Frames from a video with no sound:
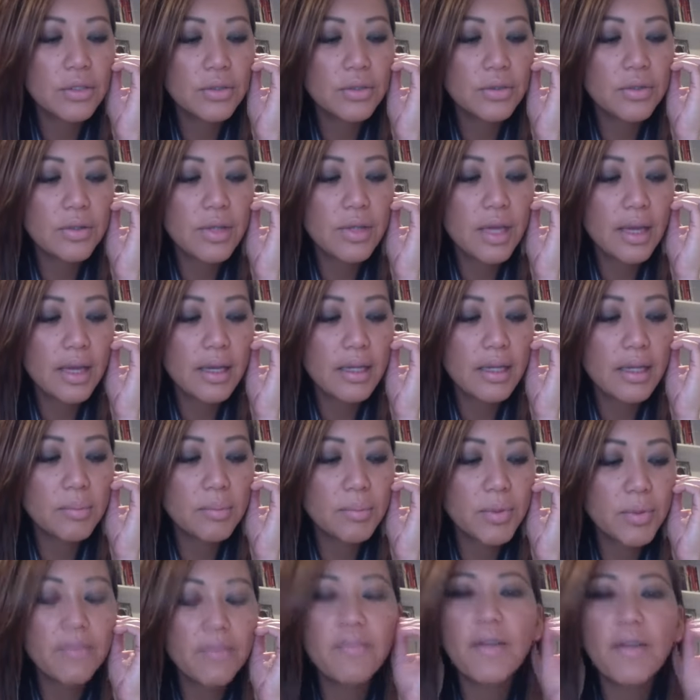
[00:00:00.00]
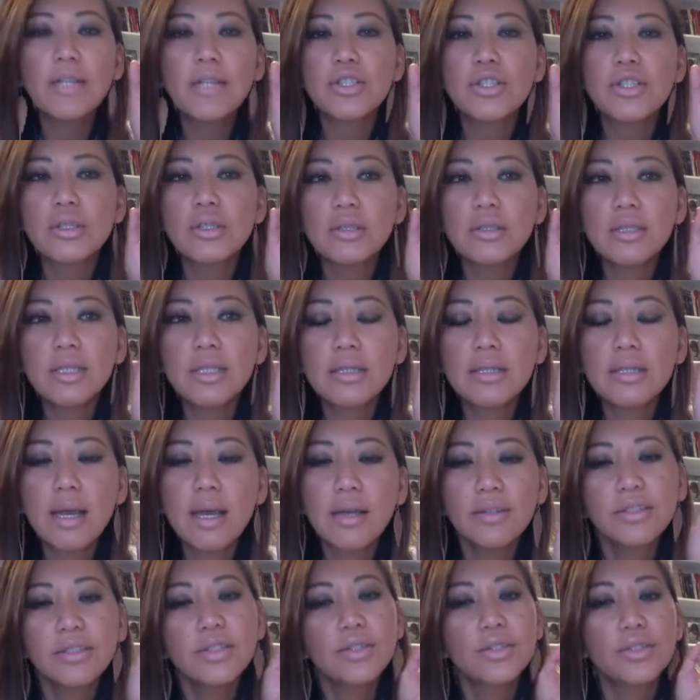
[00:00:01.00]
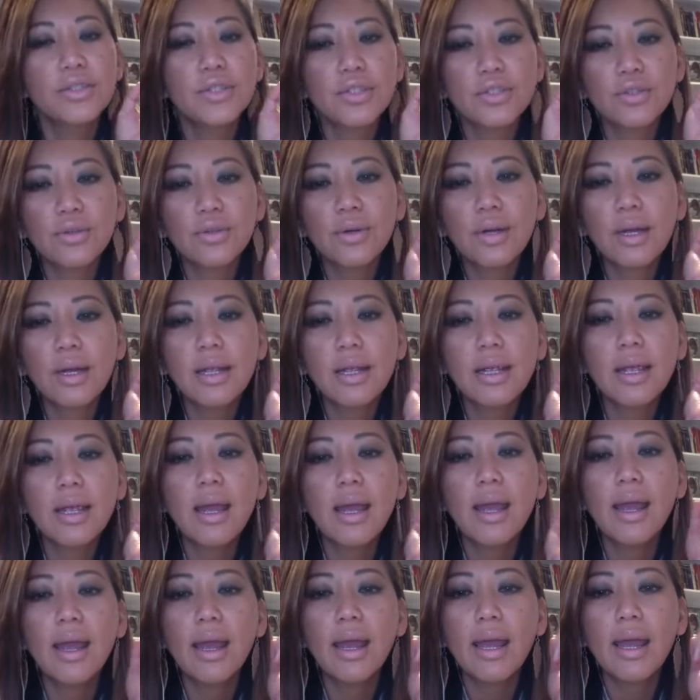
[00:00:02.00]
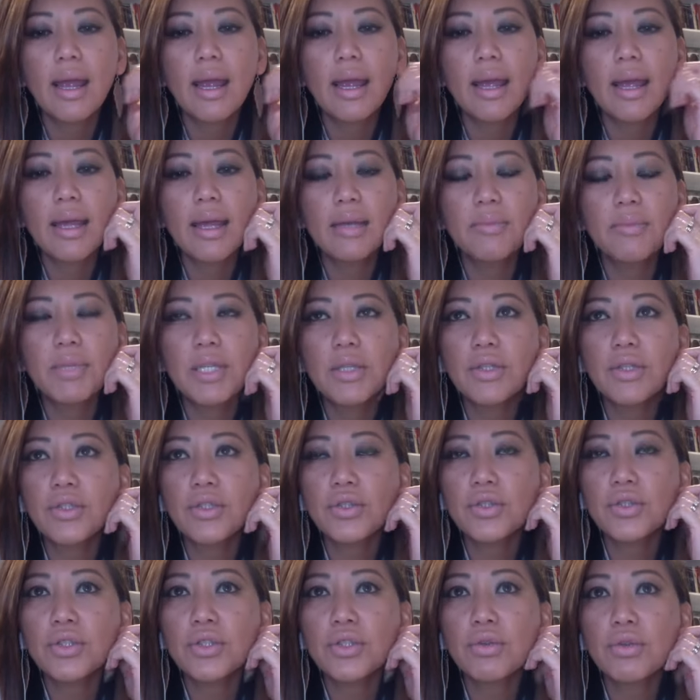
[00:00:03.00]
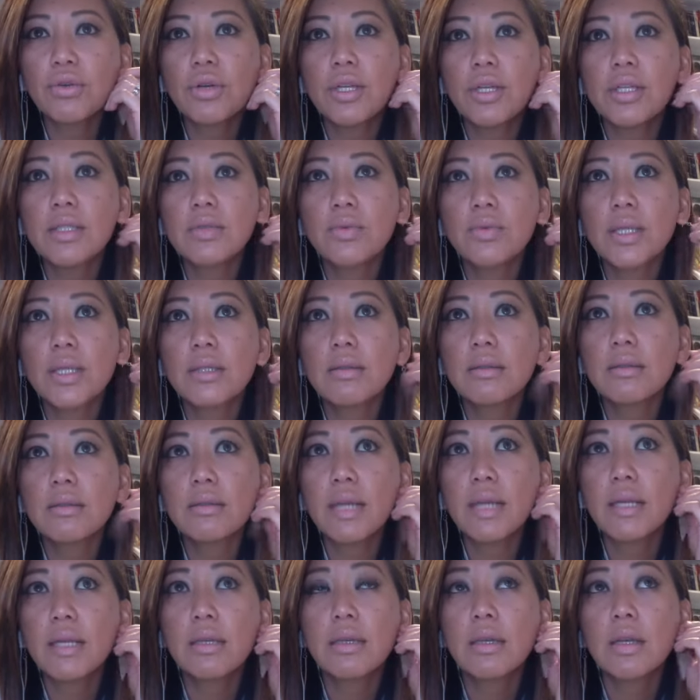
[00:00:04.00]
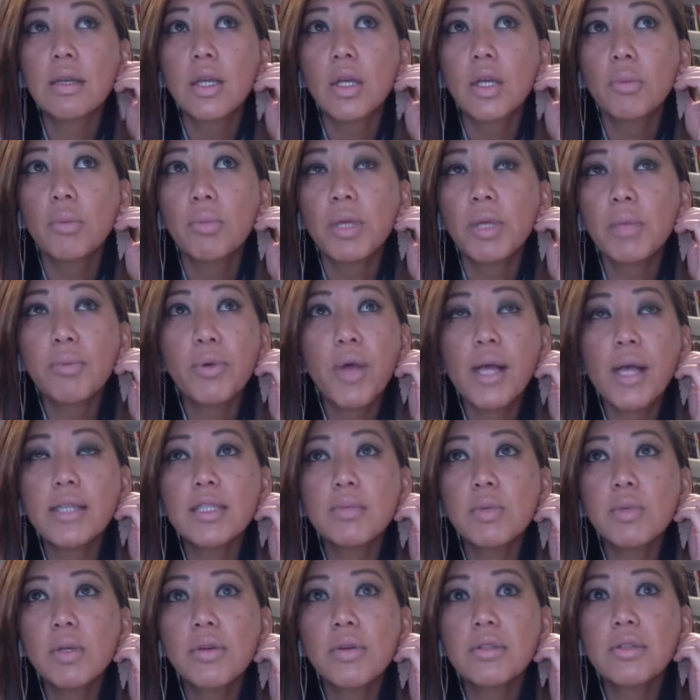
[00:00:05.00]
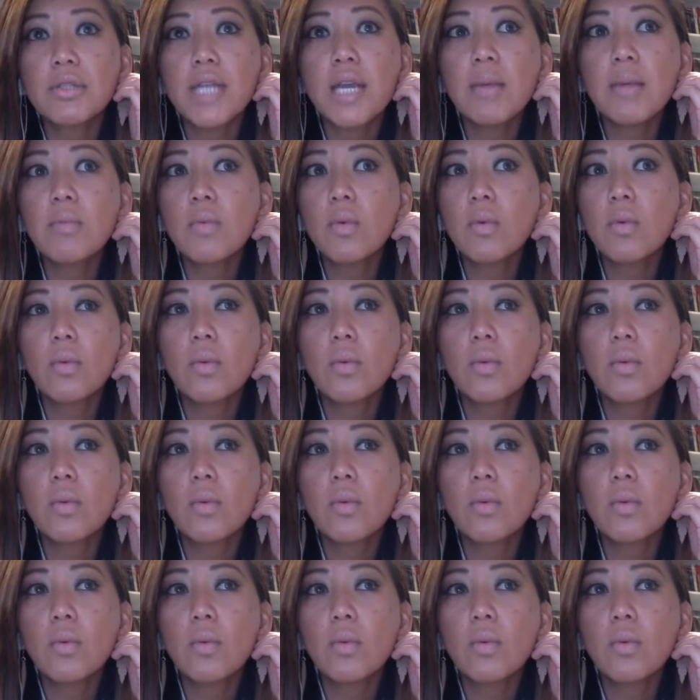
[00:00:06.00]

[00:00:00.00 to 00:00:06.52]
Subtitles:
then professionally tell your story? And because your story is what, like, people ask me all the time,